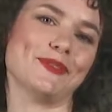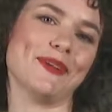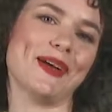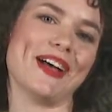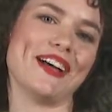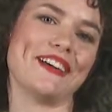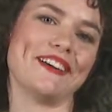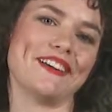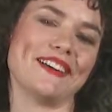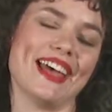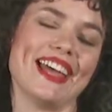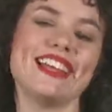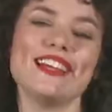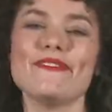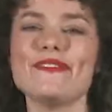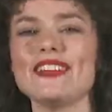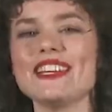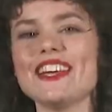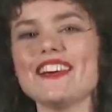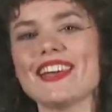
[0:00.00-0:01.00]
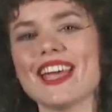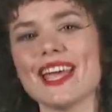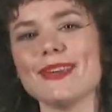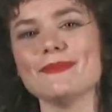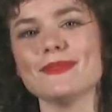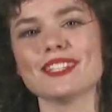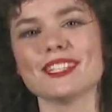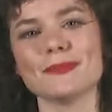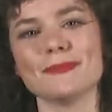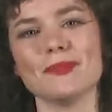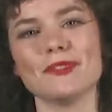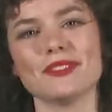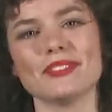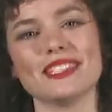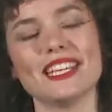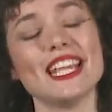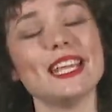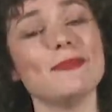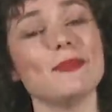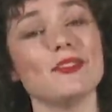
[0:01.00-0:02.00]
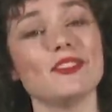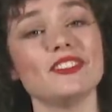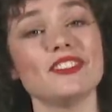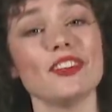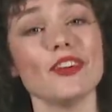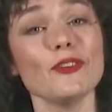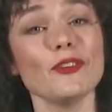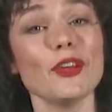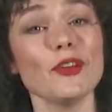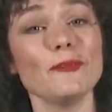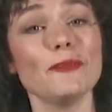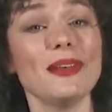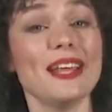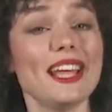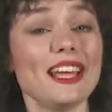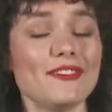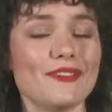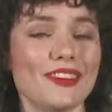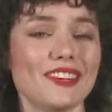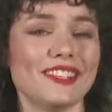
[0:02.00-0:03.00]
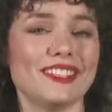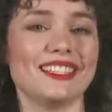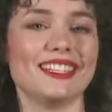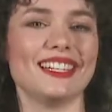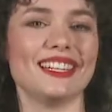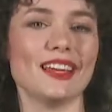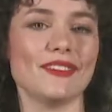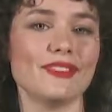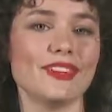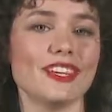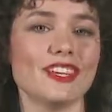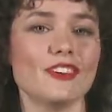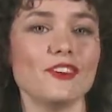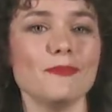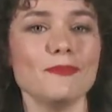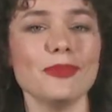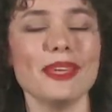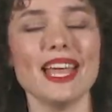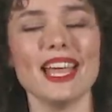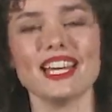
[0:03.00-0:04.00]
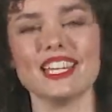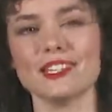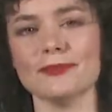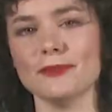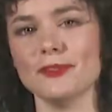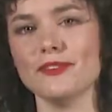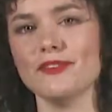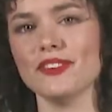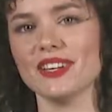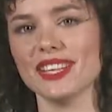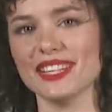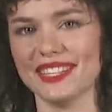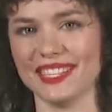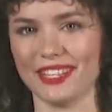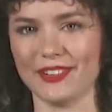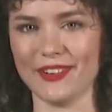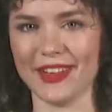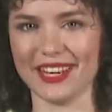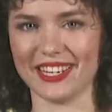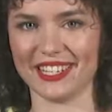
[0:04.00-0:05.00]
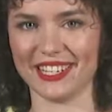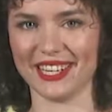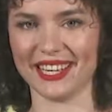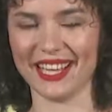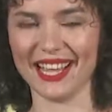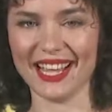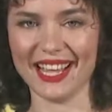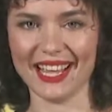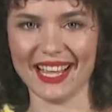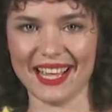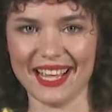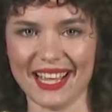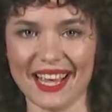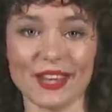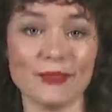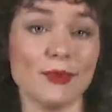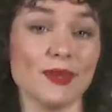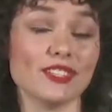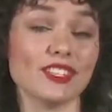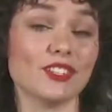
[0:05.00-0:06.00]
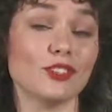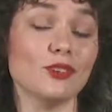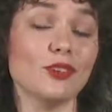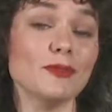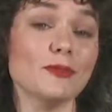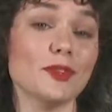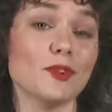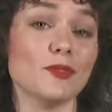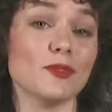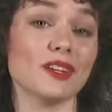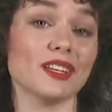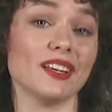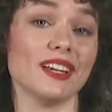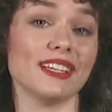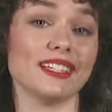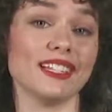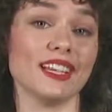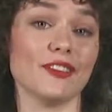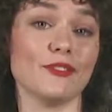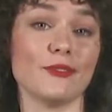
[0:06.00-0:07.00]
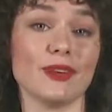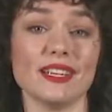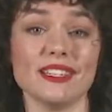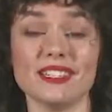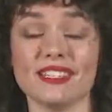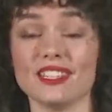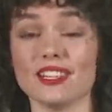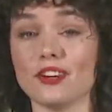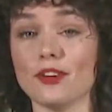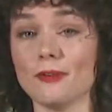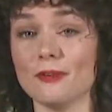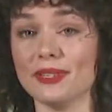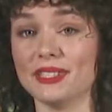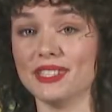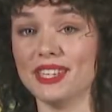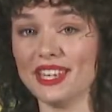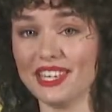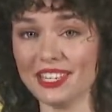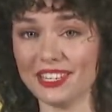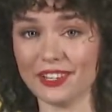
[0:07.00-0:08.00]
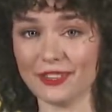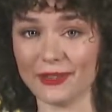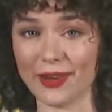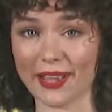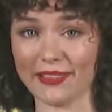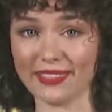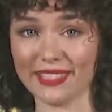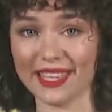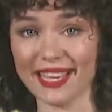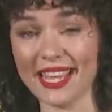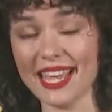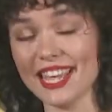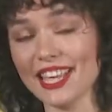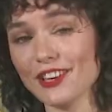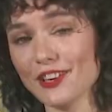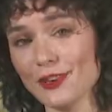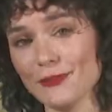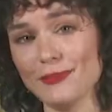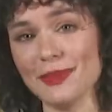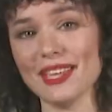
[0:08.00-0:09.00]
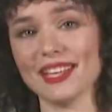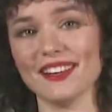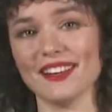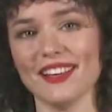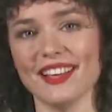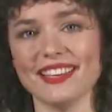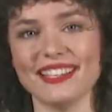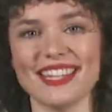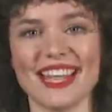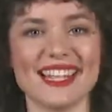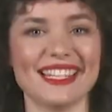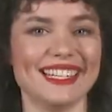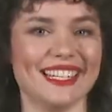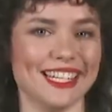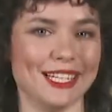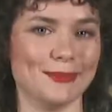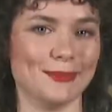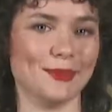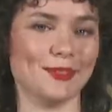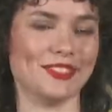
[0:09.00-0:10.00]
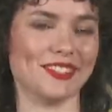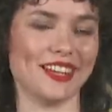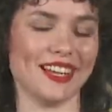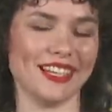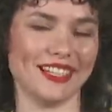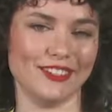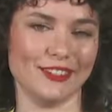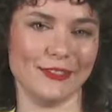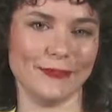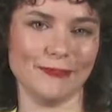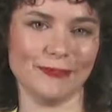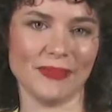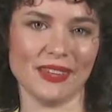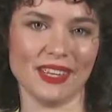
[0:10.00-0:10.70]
Well, any video game that supports team or solo player versus another could be eligible for consideration. And once a tournament organiser arranges a competition around it, it could be classed as an esports title.